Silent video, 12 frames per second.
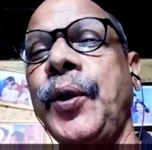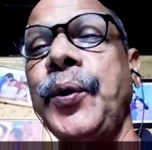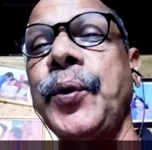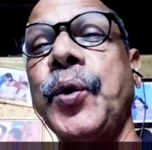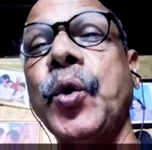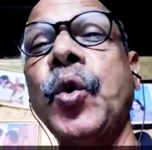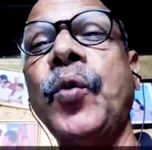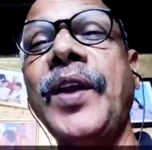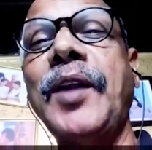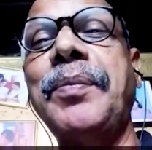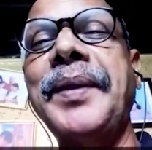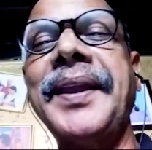you
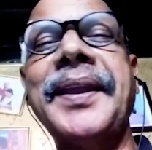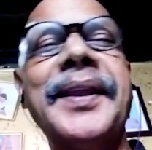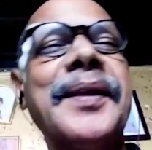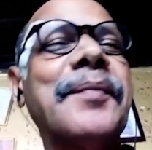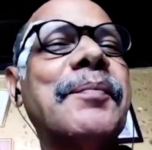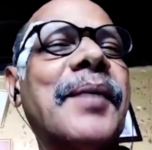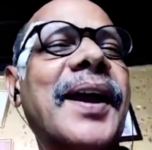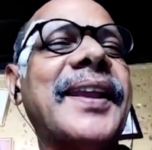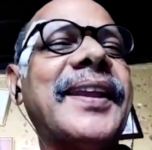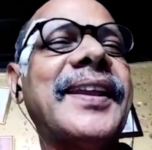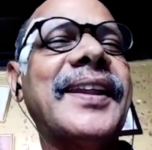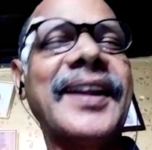will be
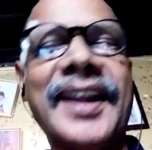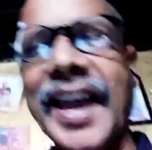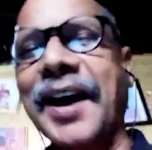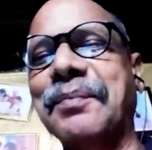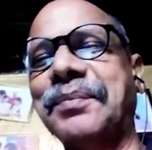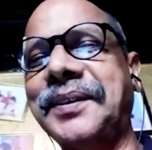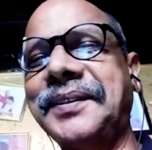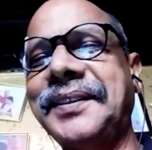my lamb,